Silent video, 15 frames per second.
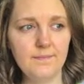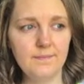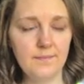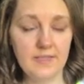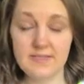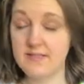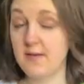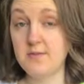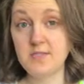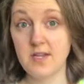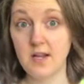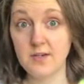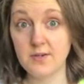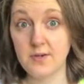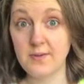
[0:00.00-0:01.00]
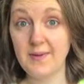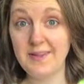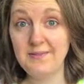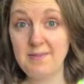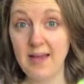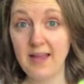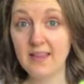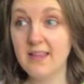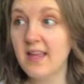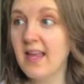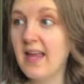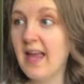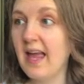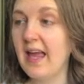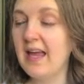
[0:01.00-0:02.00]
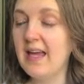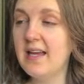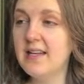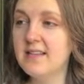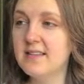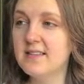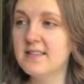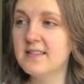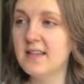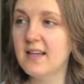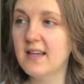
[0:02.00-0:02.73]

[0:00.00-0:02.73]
because I was not doing well in math. And